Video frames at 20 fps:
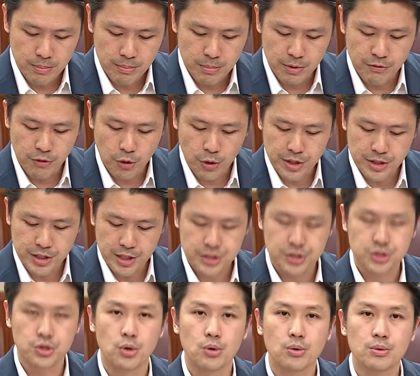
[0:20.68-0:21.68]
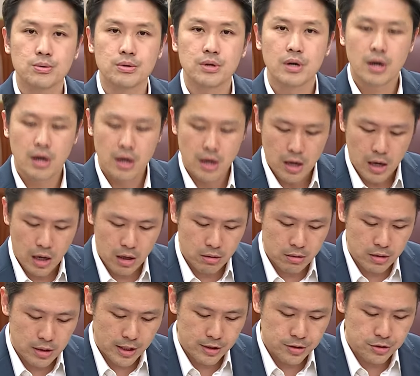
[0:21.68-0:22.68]
Before he does so, I
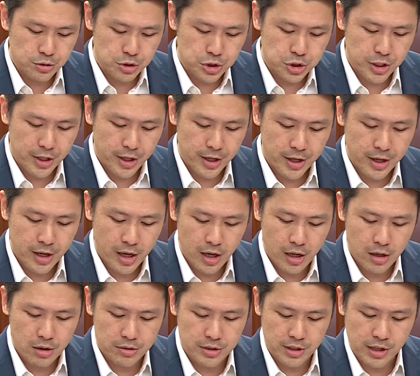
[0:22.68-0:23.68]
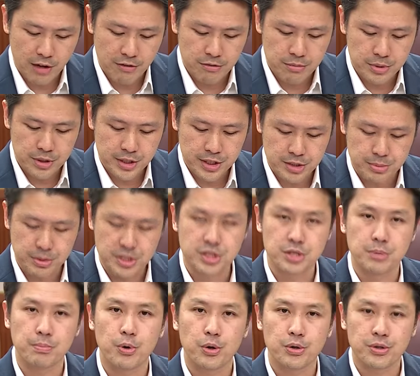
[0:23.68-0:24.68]
would like to share how the government has been
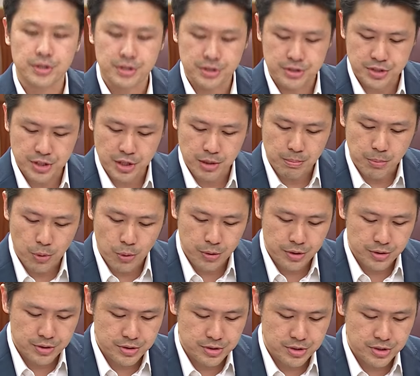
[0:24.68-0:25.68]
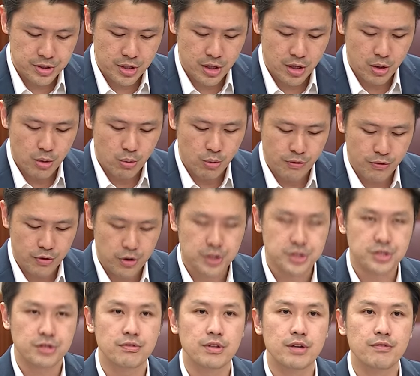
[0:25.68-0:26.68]
supporting Singaporeans with
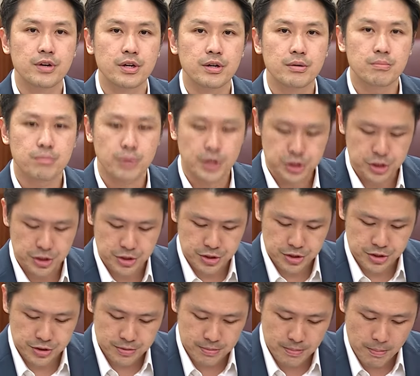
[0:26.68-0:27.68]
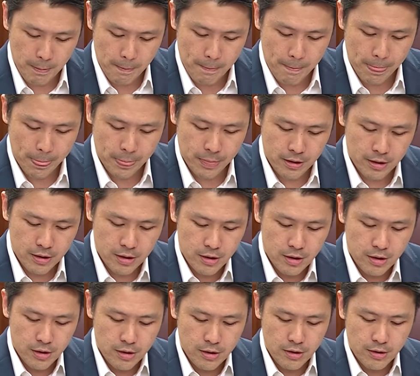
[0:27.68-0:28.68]
cost of living pressures.
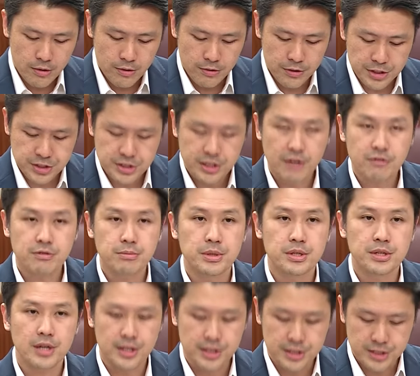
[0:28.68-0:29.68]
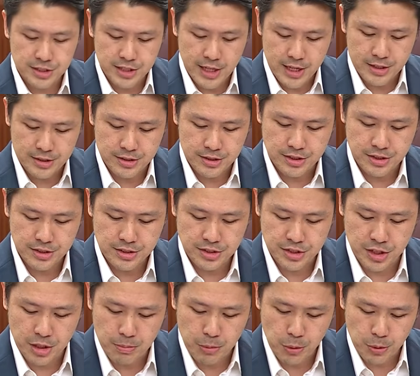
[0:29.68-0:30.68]
This government understands
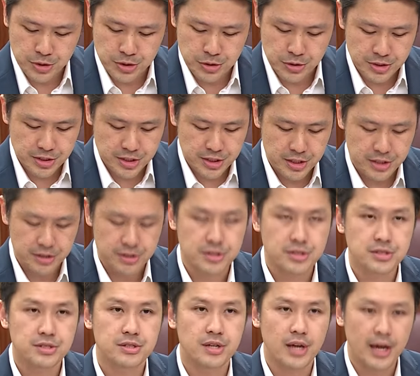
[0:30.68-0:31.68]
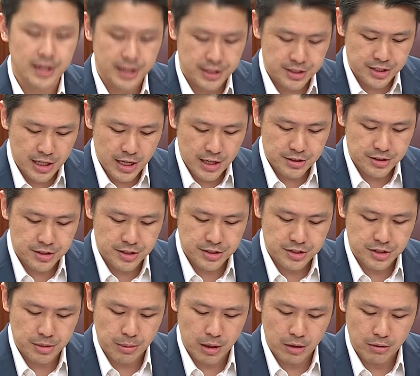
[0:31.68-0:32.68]
Singaporeans' concerns and
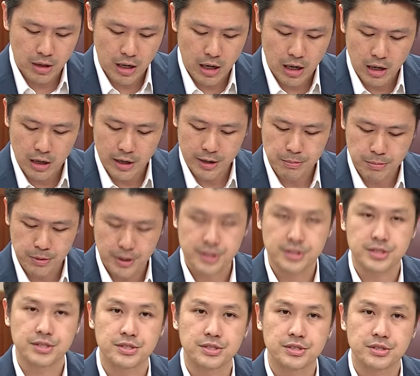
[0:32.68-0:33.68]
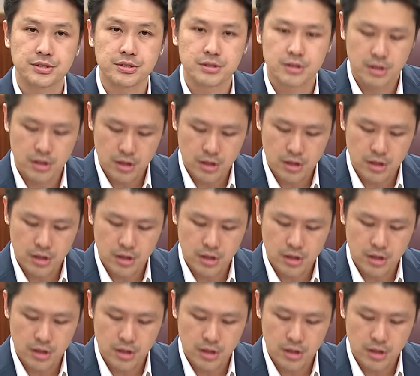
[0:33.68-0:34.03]
anxieties about high prices.